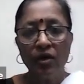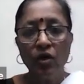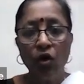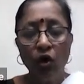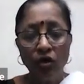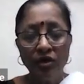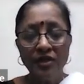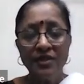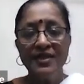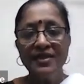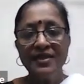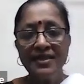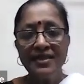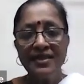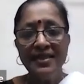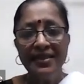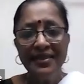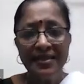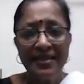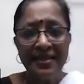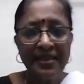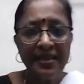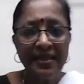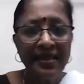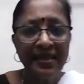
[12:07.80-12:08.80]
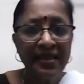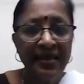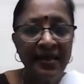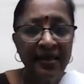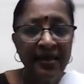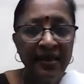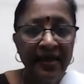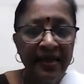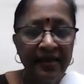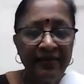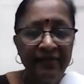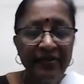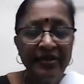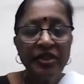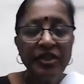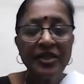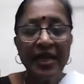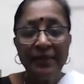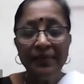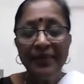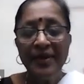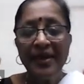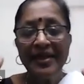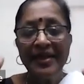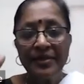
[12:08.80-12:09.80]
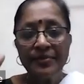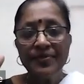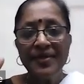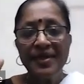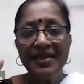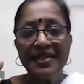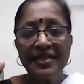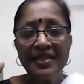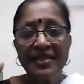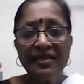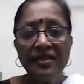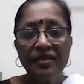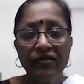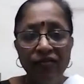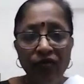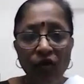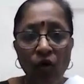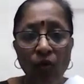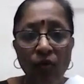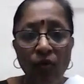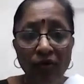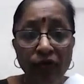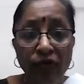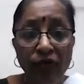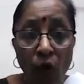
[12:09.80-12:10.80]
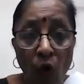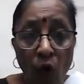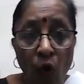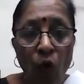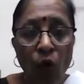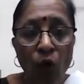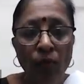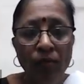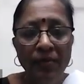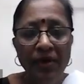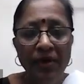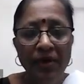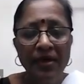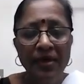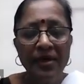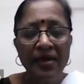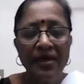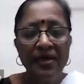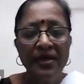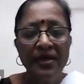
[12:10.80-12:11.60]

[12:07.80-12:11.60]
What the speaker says: consciousness, which can be expressed in the form of Om.